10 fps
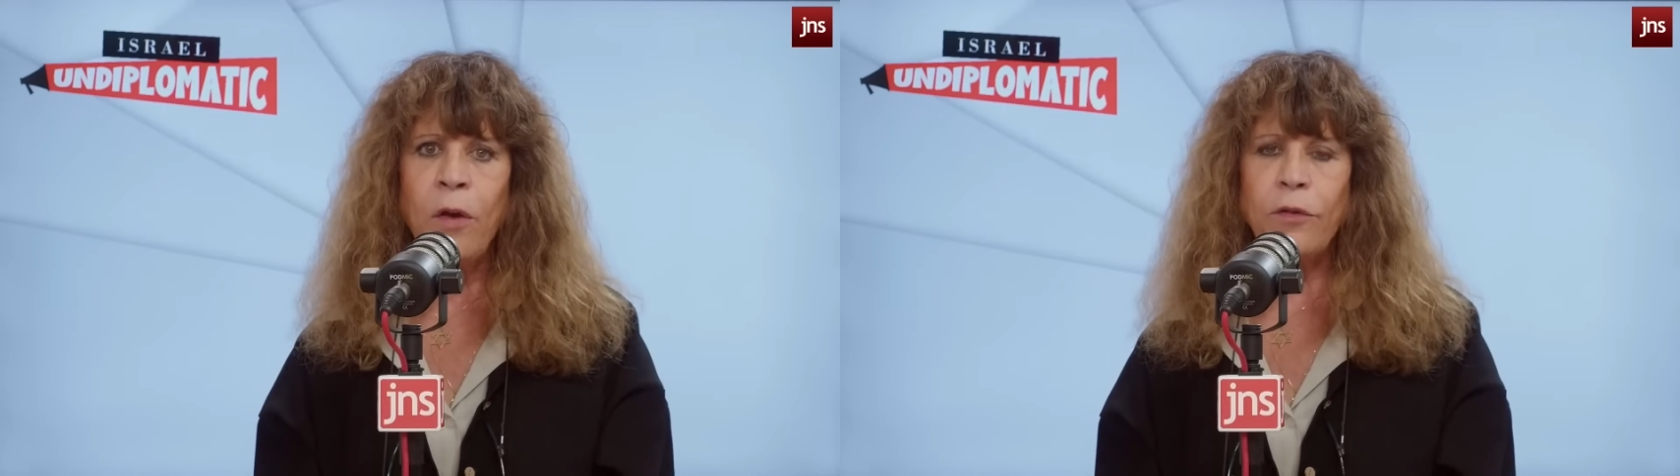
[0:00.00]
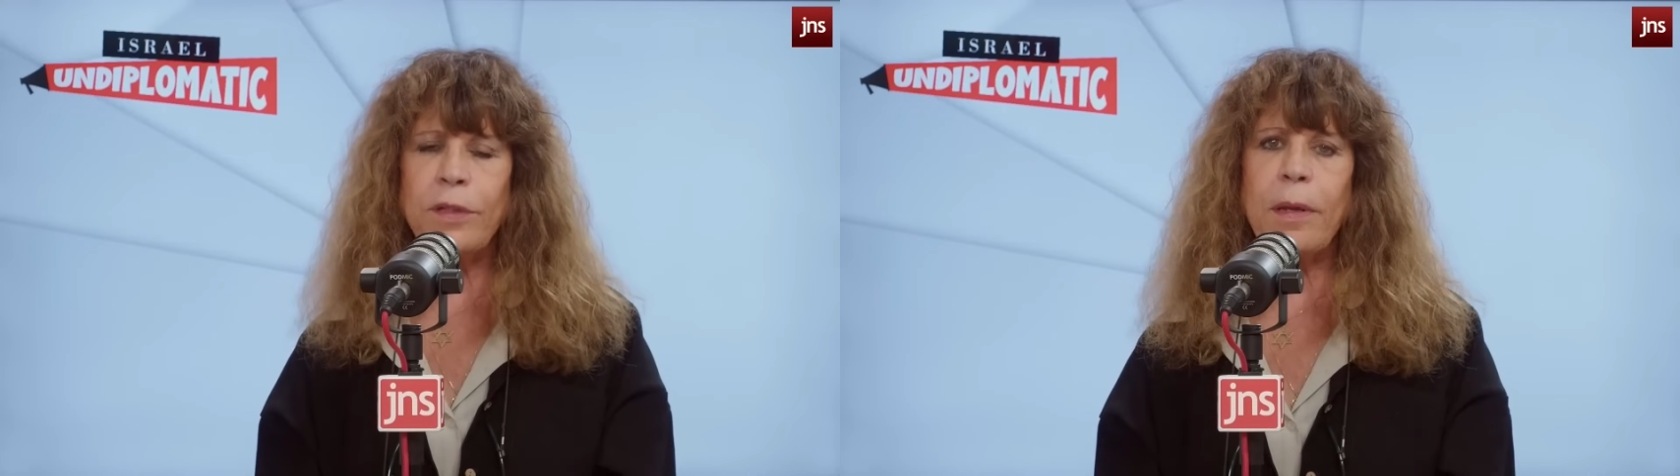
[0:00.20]

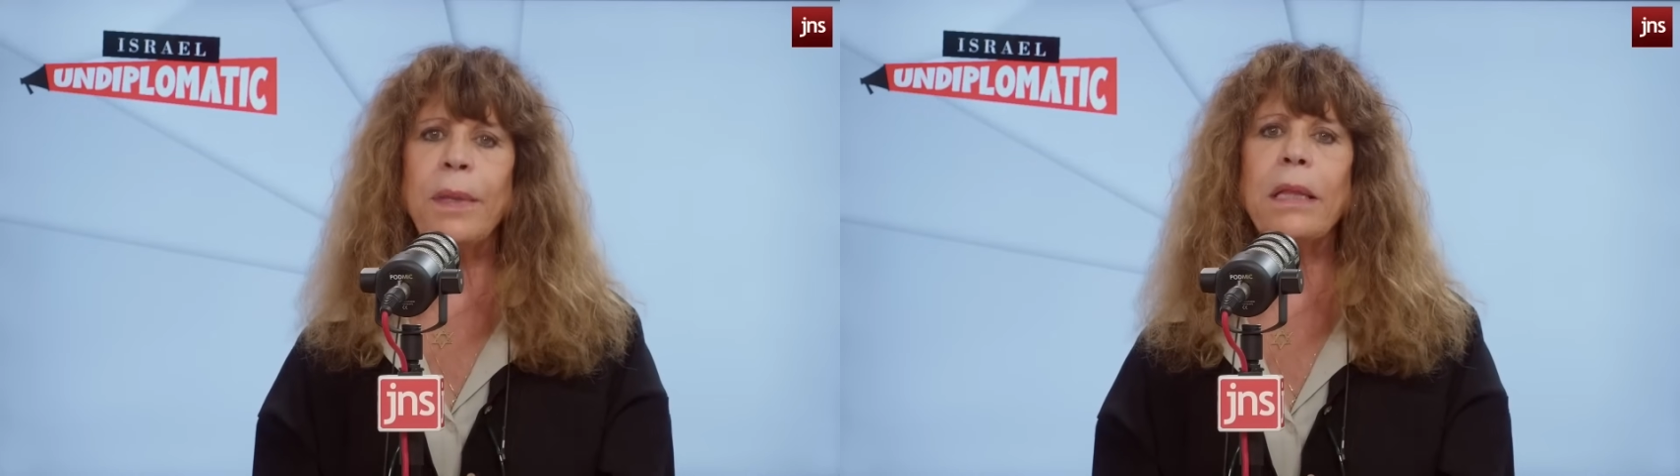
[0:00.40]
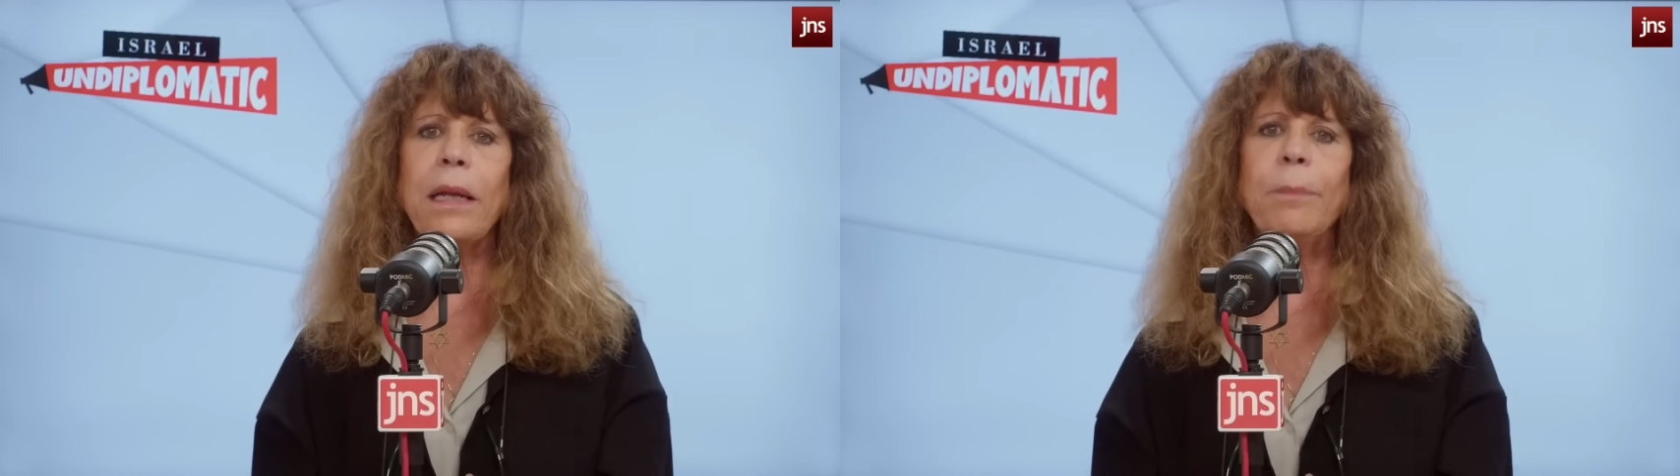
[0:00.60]
for some
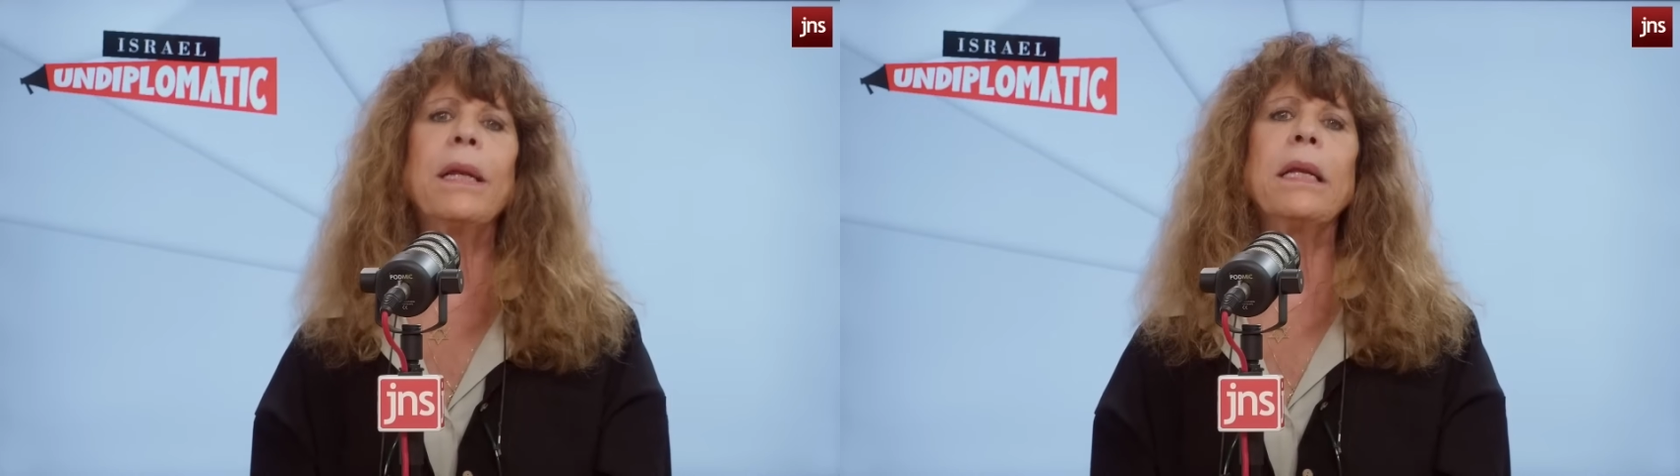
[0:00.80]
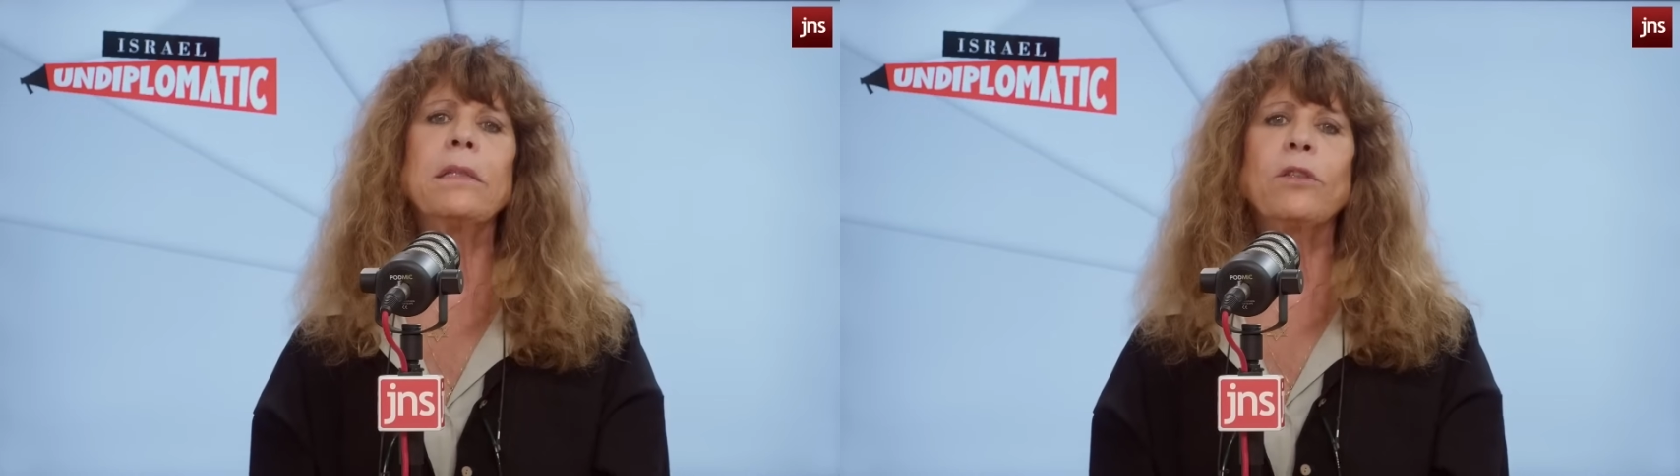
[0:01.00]
of the
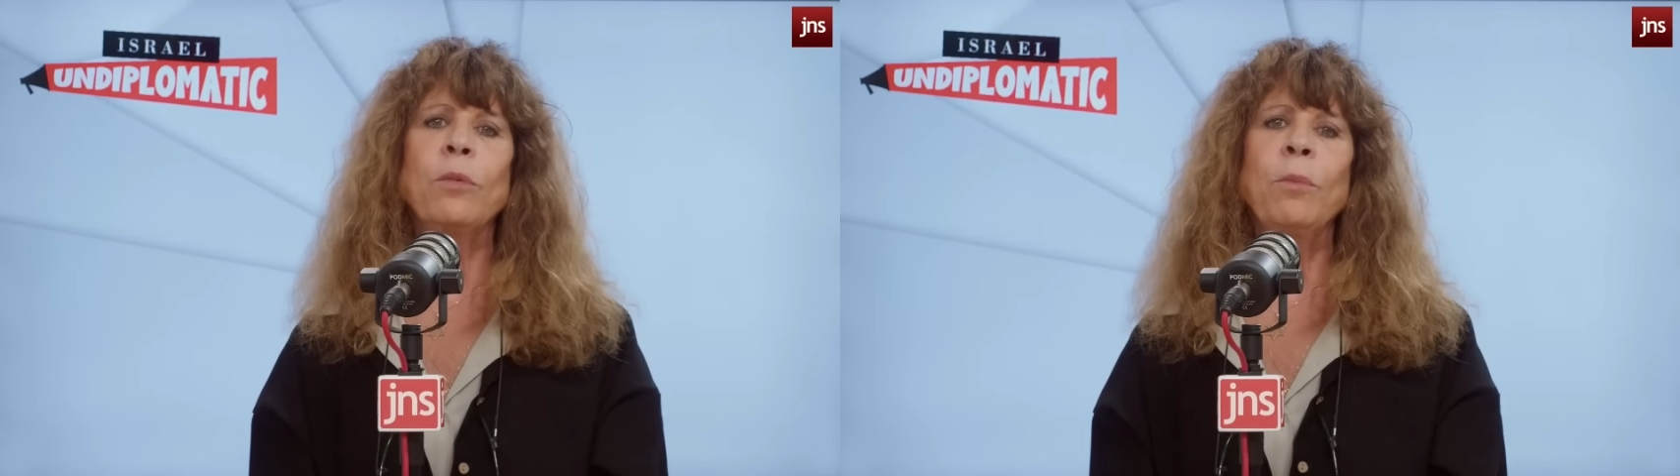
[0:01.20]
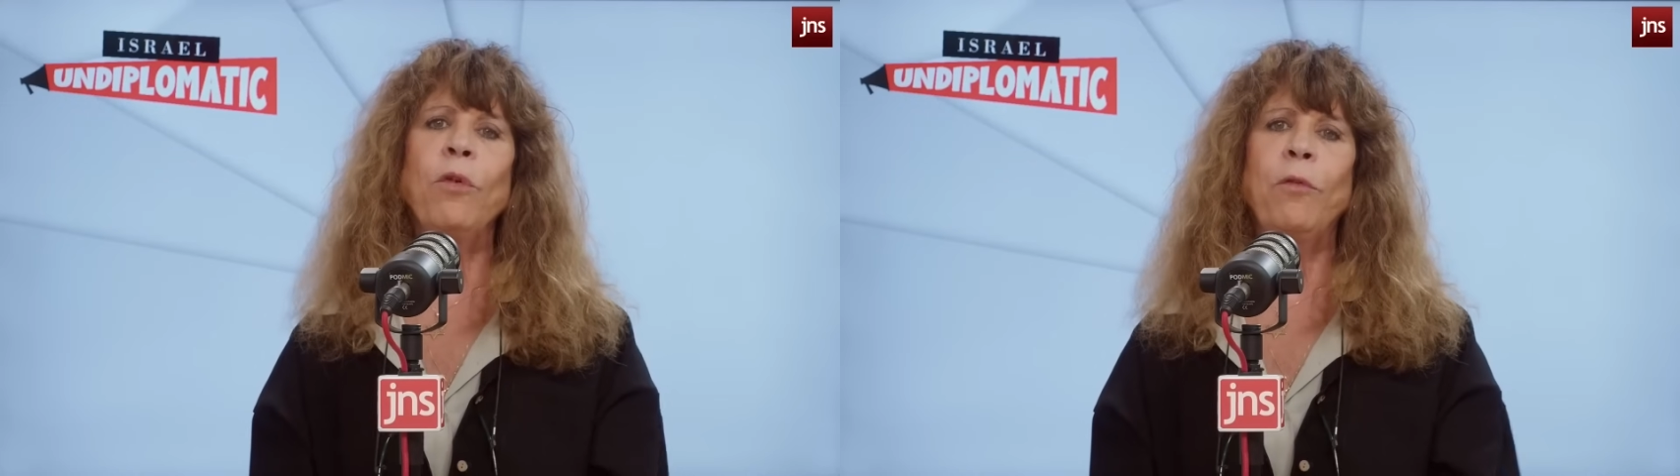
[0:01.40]
Lebanese to
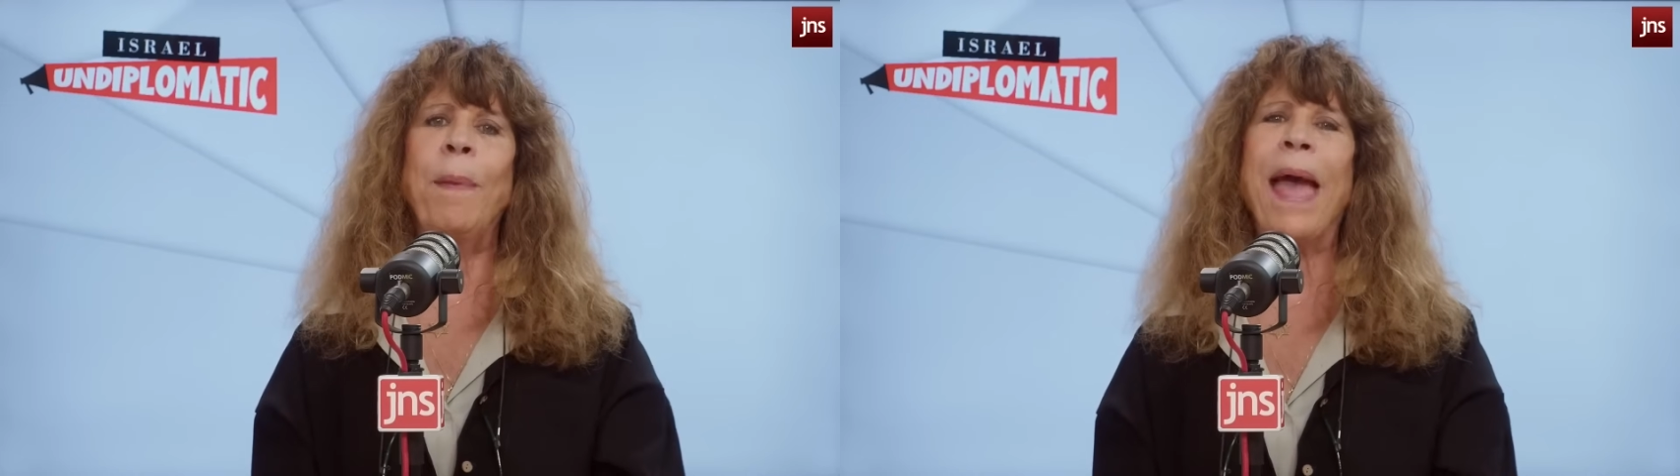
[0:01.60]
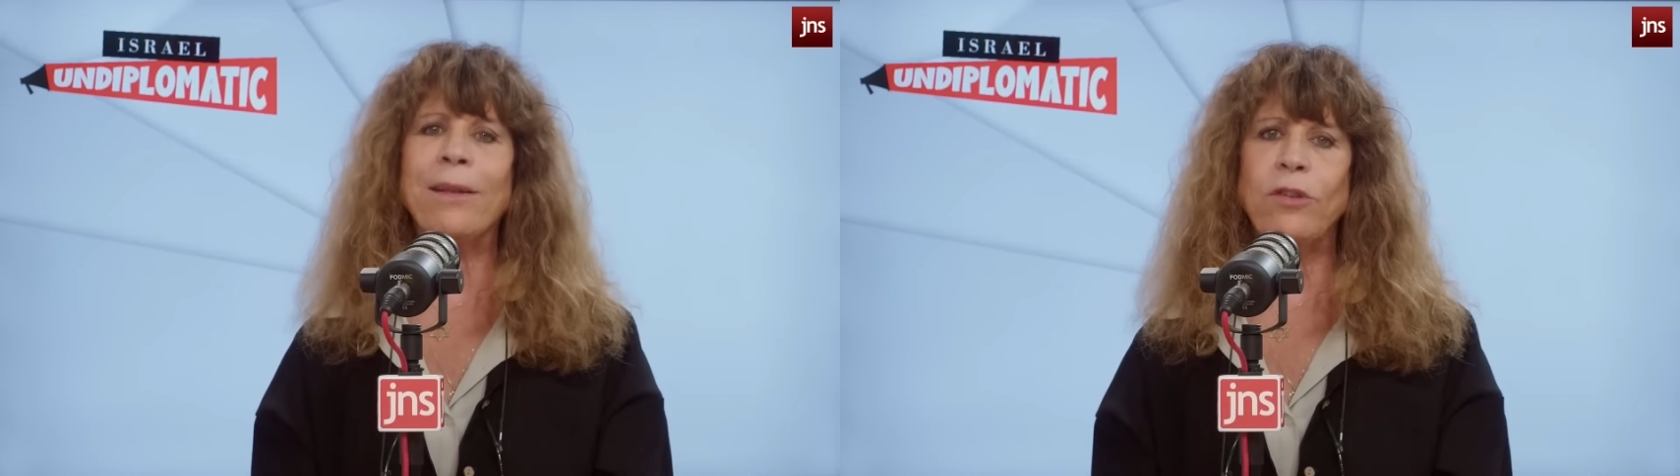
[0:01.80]
move
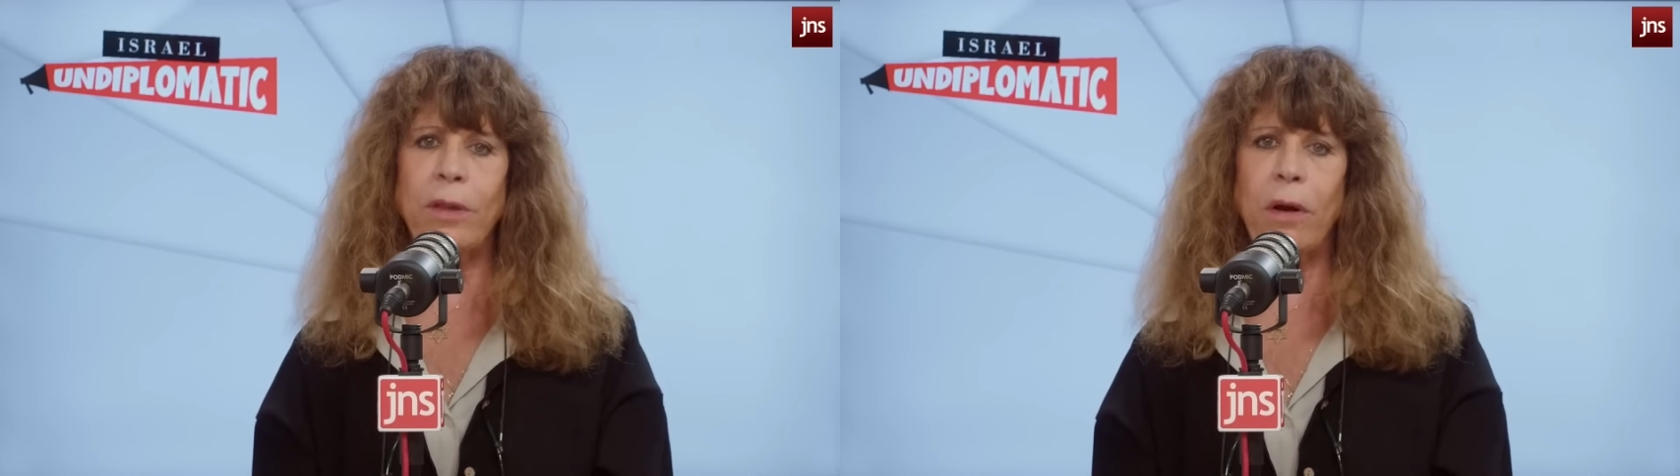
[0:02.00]
back to